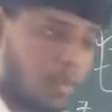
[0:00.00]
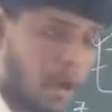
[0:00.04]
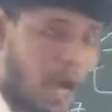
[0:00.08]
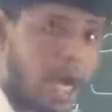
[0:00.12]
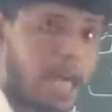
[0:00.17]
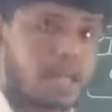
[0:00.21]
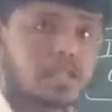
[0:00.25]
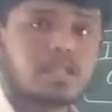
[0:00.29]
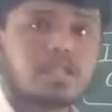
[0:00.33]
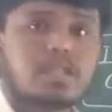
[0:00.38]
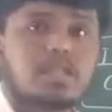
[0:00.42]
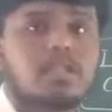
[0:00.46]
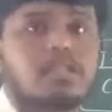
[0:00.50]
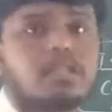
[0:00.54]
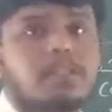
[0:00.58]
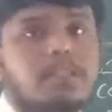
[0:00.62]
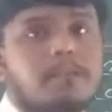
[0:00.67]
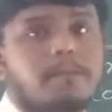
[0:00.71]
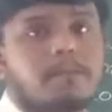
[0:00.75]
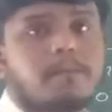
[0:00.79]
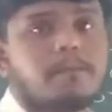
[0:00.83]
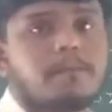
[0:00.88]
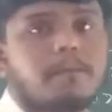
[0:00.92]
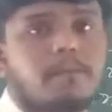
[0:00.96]
vast
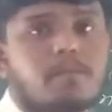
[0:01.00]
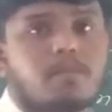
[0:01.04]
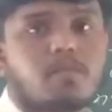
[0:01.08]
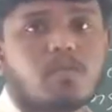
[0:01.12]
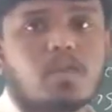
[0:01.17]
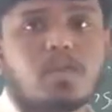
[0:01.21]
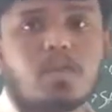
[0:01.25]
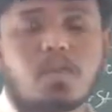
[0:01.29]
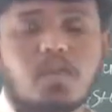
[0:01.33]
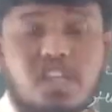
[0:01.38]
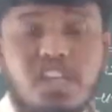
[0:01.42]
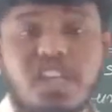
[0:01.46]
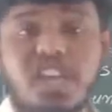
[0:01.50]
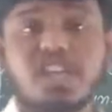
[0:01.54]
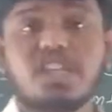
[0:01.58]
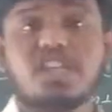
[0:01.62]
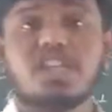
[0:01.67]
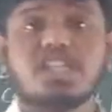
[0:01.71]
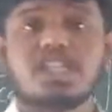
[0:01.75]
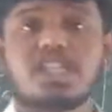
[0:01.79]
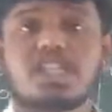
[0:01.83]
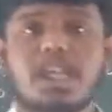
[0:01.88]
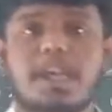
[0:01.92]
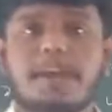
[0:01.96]

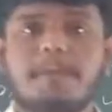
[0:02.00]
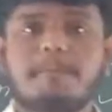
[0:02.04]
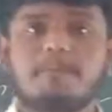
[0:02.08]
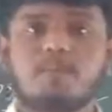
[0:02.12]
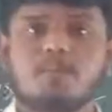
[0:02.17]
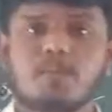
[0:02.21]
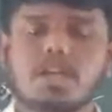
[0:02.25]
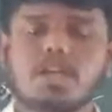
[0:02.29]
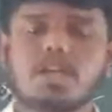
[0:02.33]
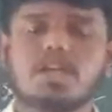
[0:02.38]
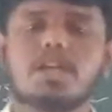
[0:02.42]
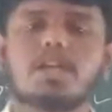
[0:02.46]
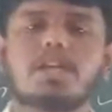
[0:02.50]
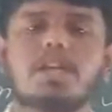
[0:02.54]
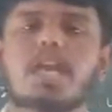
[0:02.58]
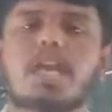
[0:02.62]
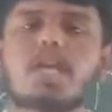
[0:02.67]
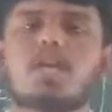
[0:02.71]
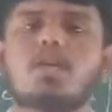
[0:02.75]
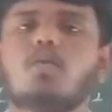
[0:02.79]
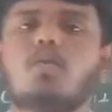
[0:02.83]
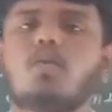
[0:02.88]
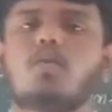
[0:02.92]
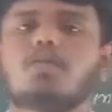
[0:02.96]
changes in the
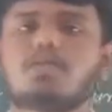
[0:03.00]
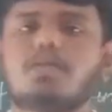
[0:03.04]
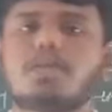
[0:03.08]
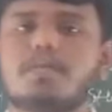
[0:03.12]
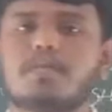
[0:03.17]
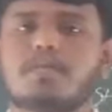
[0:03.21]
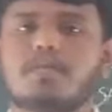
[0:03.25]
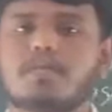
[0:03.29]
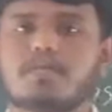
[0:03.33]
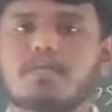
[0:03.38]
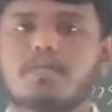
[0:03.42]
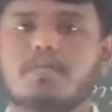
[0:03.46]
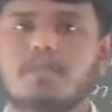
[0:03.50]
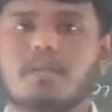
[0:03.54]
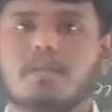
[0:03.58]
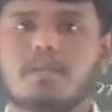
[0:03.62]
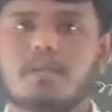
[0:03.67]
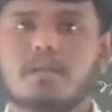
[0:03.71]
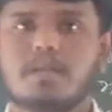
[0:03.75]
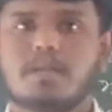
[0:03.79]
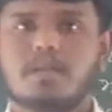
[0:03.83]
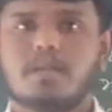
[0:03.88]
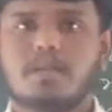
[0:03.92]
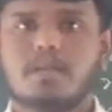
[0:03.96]
technology,
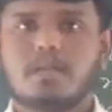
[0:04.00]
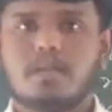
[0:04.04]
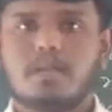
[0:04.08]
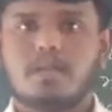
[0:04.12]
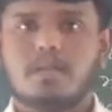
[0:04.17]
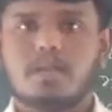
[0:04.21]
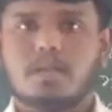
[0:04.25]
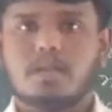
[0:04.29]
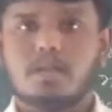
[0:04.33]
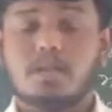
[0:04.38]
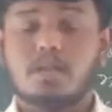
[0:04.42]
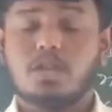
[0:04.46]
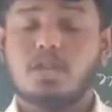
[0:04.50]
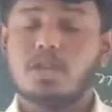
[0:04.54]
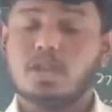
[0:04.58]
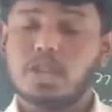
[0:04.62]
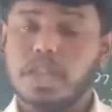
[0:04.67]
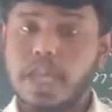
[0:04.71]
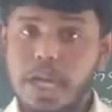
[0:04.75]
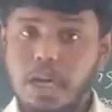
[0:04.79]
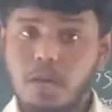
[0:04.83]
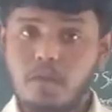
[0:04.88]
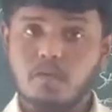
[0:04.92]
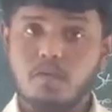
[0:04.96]

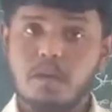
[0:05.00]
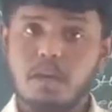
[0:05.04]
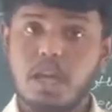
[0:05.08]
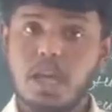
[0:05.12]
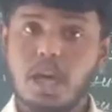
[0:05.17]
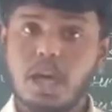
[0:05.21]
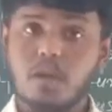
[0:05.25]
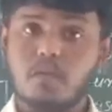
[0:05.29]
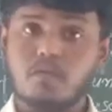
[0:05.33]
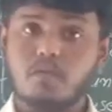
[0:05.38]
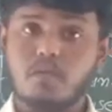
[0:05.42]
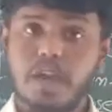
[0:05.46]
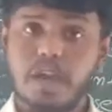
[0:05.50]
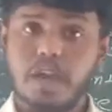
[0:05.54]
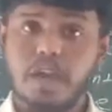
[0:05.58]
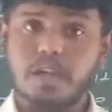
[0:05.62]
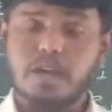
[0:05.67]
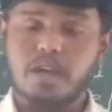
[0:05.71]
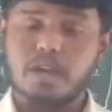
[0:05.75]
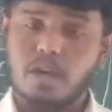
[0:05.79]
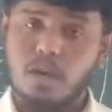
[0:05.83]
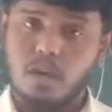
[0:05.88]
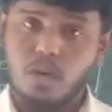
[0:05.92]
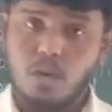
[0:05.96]
that will
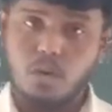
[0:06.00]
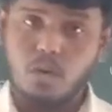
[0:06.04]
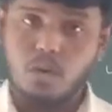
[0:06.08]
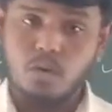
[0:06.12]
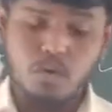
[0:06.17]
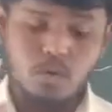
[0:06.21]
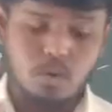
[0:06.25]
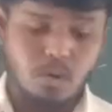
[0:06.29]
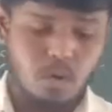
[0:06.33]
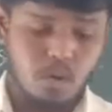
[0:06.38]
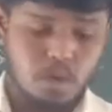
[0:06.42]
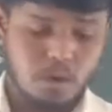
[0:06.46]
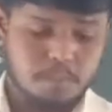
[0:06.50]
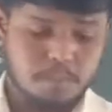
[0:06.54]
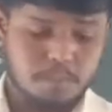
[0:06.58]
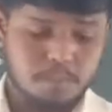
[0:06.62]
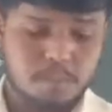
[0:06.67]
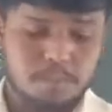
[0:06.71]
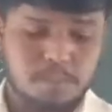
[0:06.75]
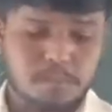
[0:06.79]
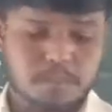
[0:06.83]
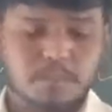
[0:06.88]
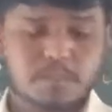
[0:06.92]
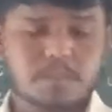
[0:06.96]
affect on your
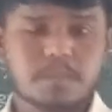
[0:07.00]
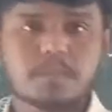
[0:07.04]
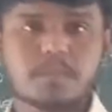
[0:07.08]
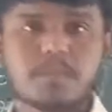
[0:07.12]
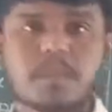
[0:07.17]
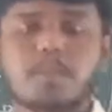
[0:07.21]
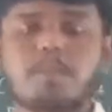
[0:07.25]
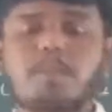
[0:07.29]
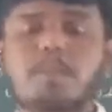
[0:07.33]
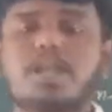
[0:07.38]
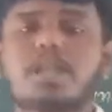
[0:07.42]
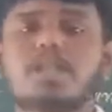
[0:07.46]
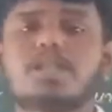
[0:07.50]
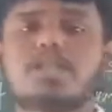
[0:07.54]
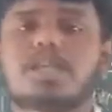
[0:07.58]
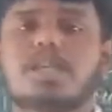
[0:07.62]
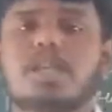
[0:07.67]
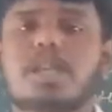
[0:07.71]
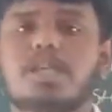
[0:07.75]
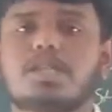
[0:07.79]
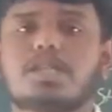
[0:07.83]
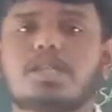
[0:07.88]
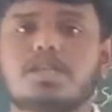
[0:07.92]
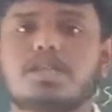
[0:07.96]

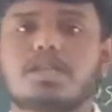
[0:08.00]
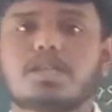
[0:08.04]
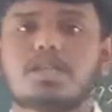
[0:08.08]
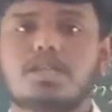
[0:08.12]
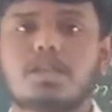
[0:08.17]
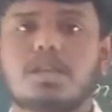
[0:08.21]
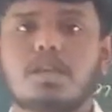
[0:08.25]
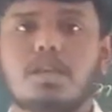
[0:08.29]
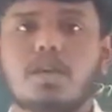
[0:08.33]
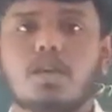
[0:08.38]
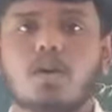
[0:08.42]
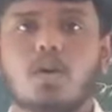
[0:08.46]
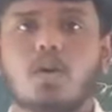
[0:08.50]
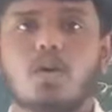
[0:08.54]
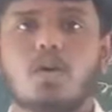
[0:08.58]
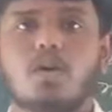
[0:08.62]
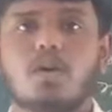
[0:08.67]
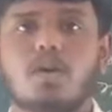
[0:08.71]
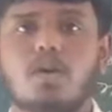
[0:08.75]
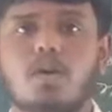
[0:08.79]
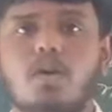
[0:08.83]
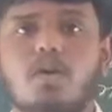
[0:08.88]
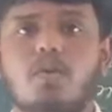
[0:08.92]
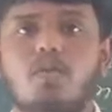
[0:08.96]
business
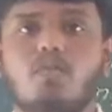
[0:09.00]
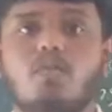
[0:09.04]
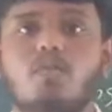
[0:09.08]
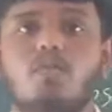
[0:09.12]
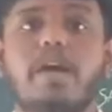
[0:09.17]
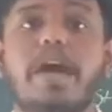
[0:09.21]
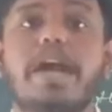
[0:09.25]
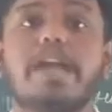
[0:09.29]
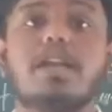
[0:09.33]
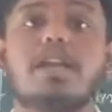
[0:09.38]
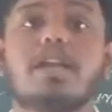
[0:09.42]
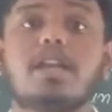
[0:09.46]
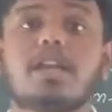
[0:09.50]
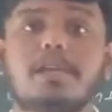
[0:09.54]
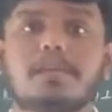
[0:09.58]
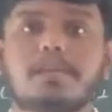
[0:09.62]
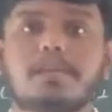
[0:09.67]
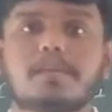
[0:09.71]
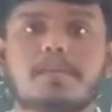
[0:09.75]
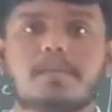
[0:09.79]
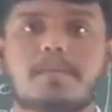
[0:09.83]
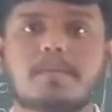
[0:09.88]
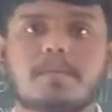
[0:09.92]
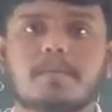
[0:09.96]
widely.
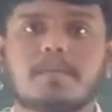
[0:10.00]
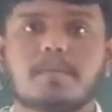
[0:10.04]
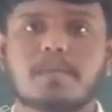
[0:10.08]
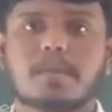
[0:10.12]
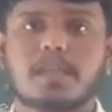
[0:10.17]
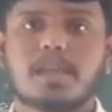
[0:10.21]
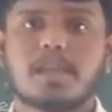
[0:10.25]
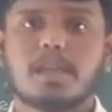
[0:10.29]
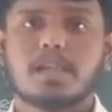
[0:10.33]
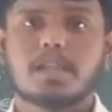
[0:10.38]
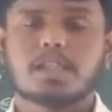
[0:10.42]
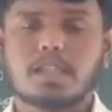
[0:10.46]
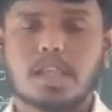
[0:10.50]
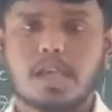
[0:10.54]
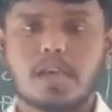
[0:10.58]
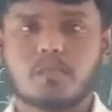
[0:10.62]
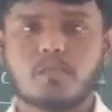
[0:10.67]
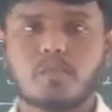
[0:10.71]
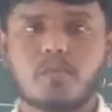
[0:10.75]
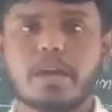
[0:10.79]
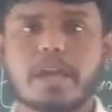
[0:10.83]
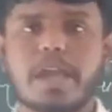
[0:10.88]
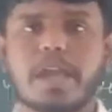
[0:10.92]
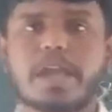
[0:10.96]
Say
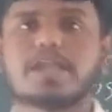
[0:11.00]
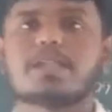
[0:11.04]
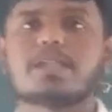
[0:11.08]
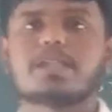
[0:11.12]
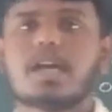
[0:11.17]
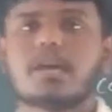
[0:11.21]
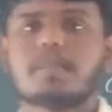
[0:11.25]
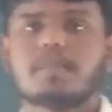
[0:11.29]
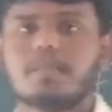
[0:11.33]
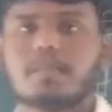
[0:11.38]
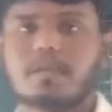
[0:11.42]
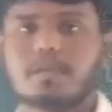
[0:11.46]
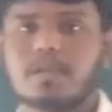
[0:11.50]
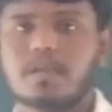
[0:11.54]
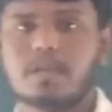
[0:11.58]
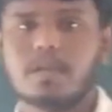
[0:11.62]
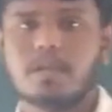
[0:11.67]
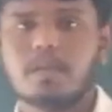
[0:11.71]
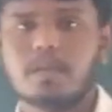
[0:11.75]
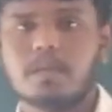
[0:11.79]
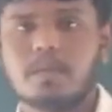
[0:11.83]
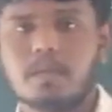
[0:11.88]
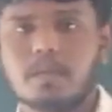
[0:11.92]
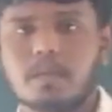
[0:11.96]
for example,
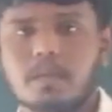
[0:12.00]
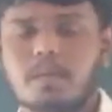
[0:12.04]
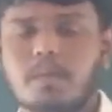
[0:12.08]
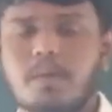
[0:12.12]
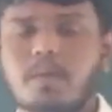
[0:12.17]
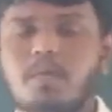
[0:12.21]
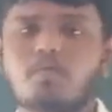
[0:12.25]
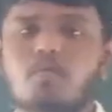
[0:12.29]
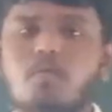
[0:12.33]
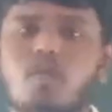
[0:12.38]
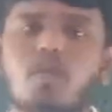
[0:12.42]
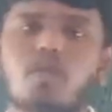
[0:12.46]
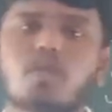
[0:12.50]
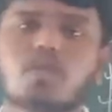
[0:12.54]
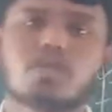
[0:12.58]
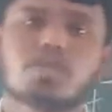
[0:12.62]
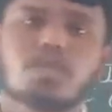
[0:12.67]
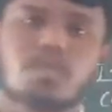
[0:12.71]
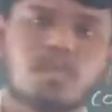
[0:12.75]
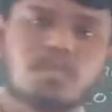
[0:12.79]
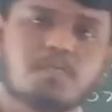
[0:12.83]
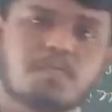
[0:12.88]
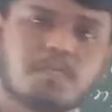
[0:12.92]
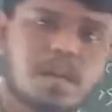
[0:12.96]
before
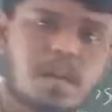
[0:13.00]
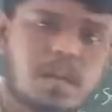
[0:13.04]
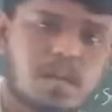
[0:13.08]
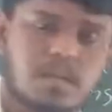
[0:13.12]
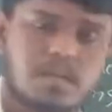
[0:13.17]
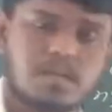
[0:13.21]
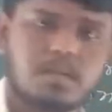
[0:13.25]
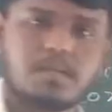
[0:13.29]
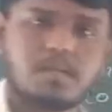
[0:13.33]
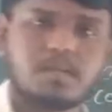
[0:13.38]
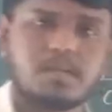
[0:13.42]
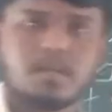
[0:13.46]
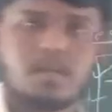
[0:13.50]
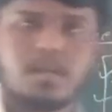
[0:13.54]
some years,